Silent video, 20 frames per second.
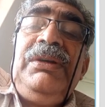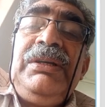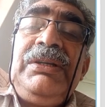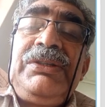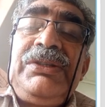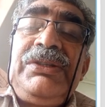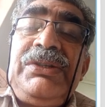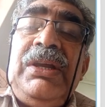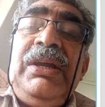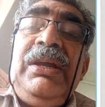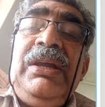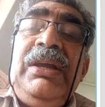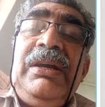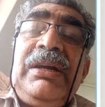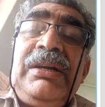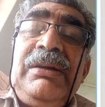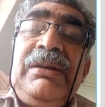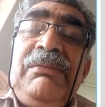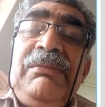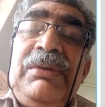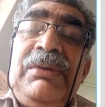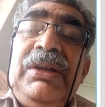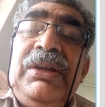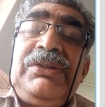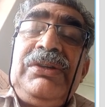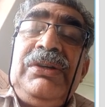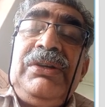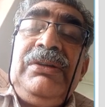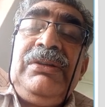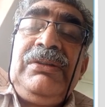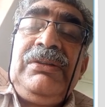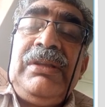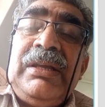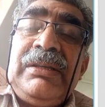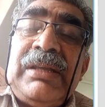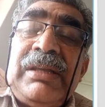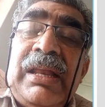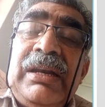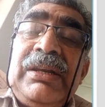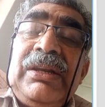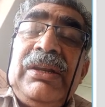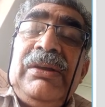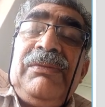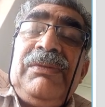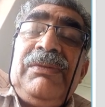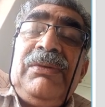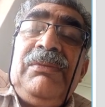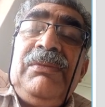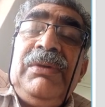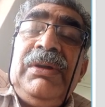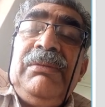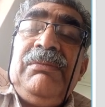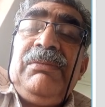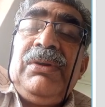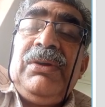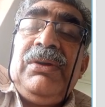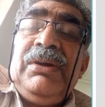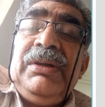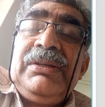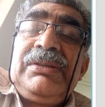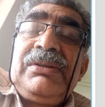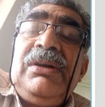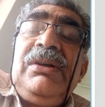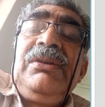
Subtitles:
stay, accommodation, the salary of the employees,